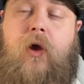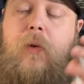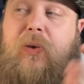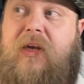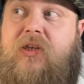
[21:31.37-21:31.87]

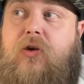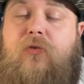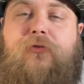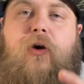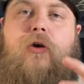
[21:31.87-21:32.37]
please go
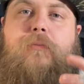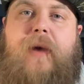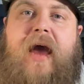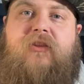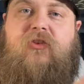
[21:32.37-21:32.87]
follow
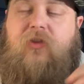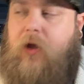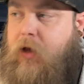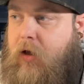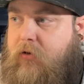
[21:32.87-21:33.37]
Matt,
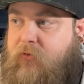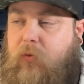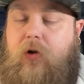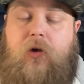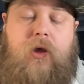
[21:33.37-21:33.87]
check out his
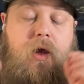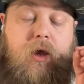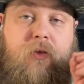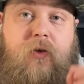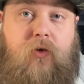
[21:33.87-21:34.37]
work,
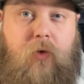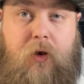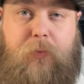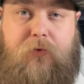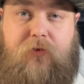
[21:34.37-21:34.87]
it's
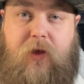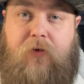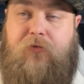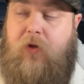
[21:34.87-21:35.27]
incredible stuff,